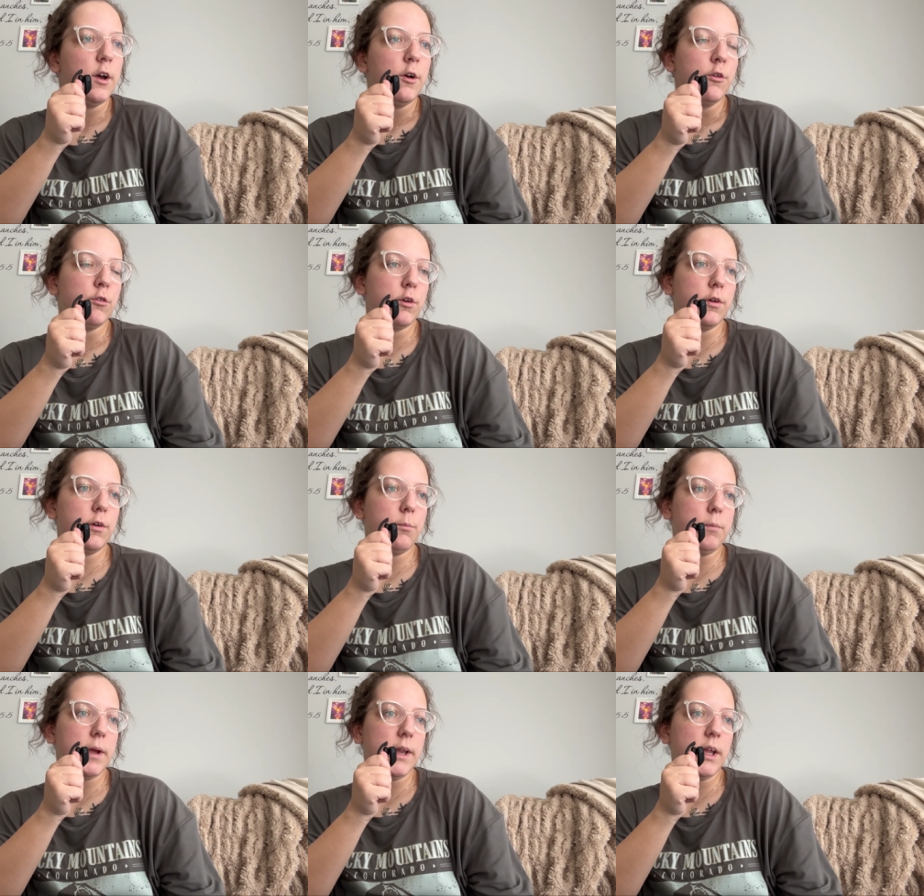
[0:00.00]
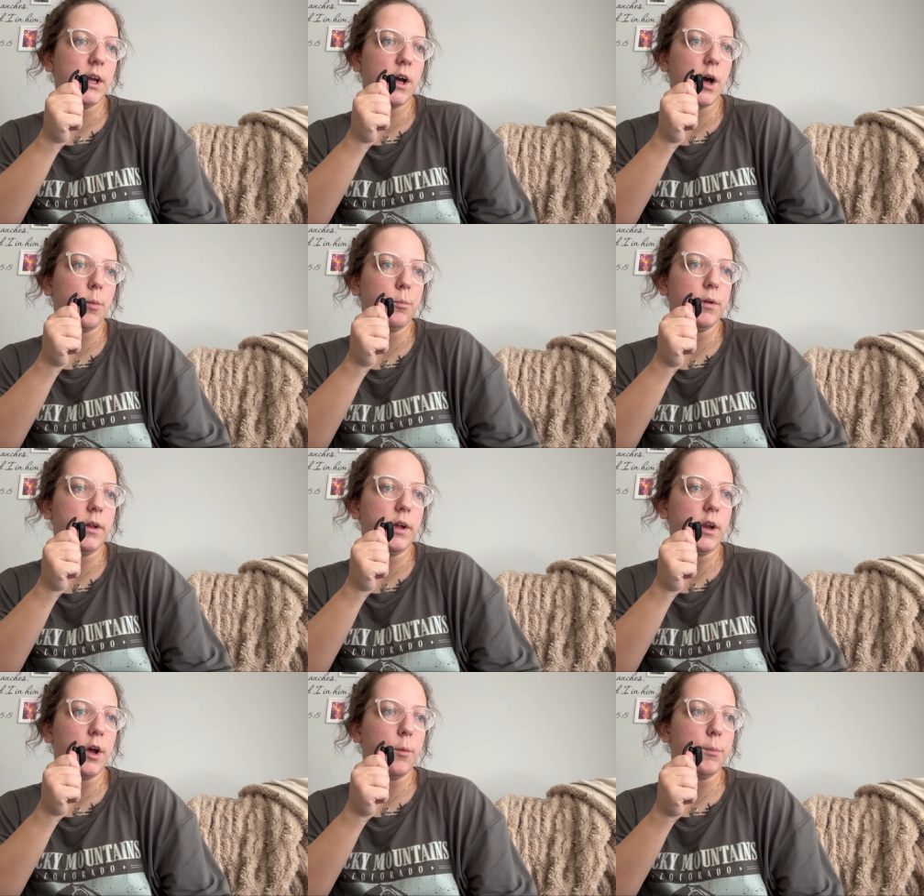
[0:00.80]
remaining humble
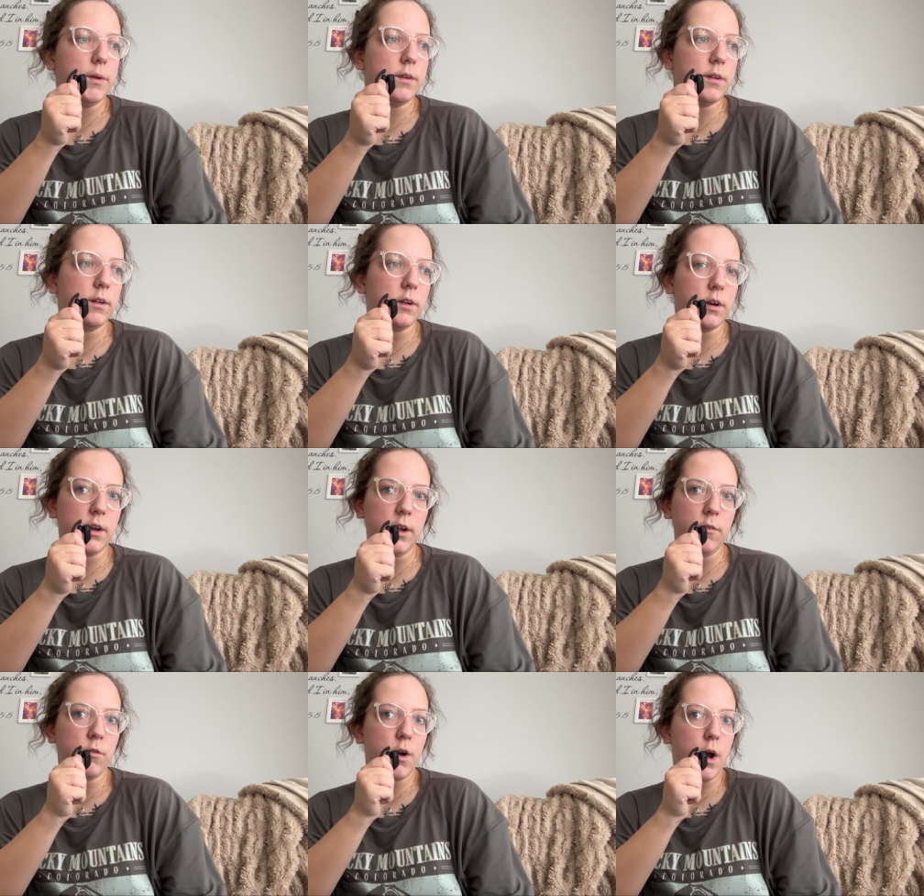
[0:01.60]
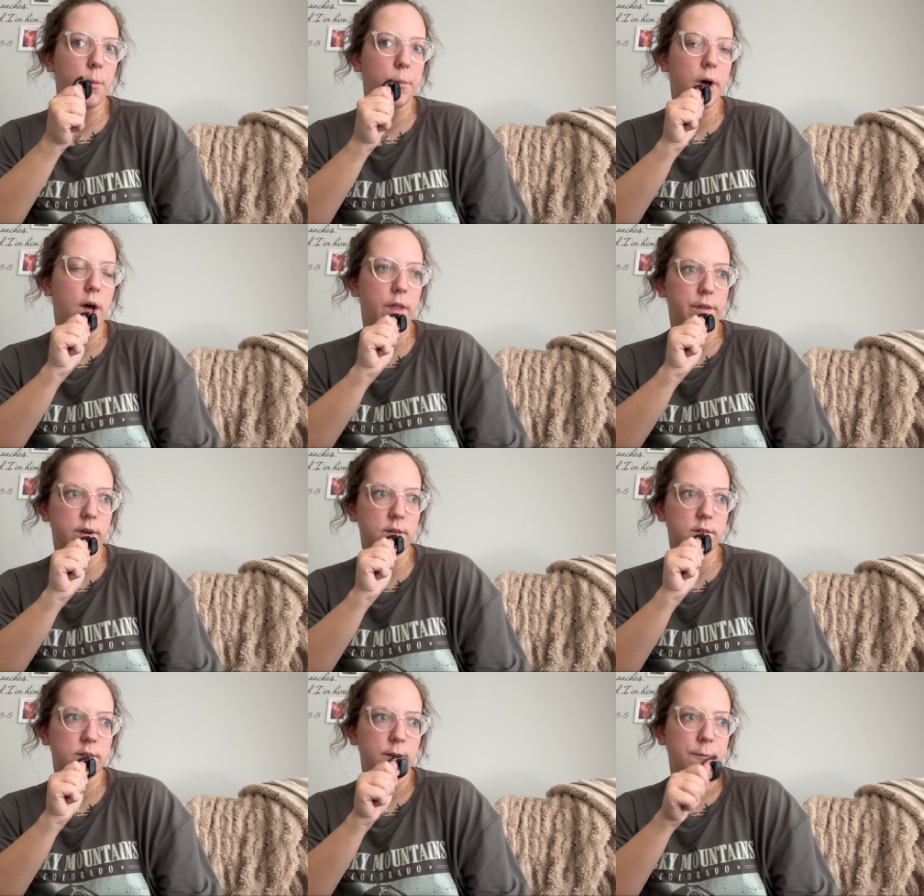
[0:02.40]
and open to learning from
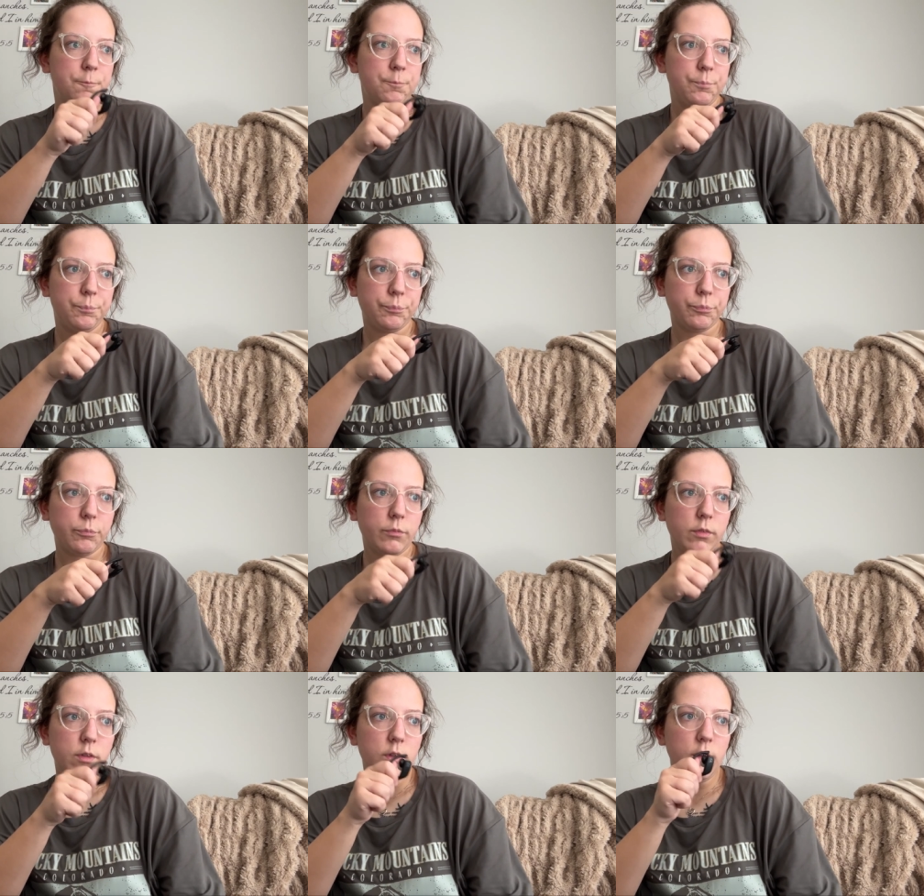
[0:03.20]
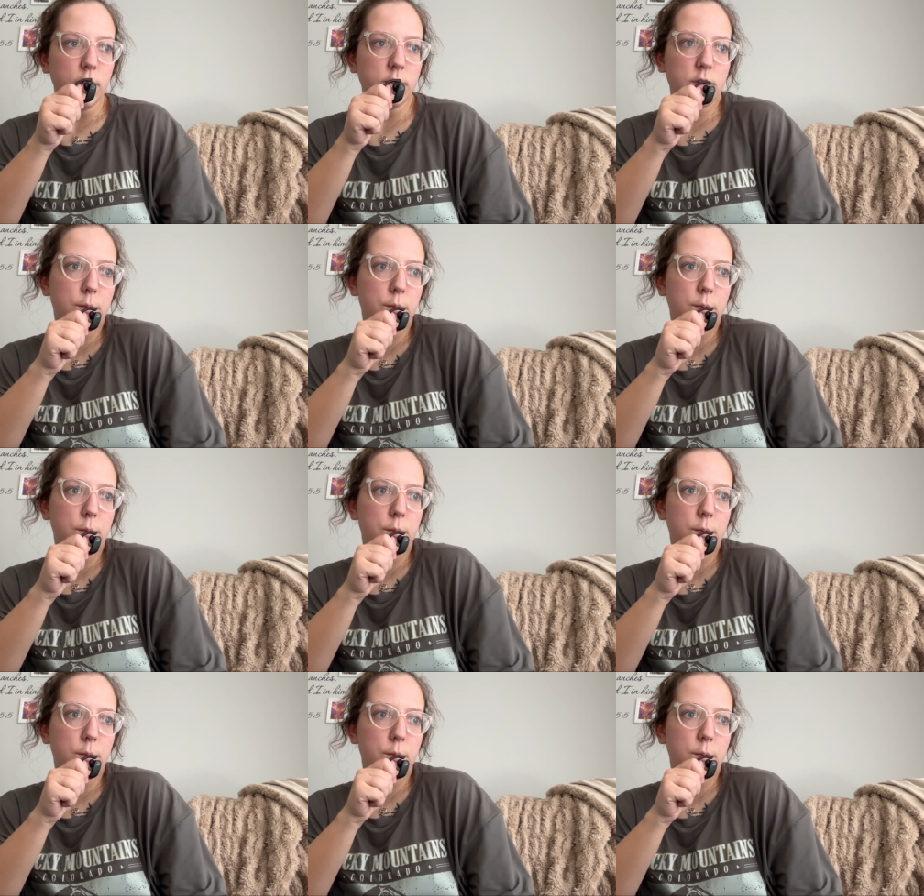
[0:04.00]
others. So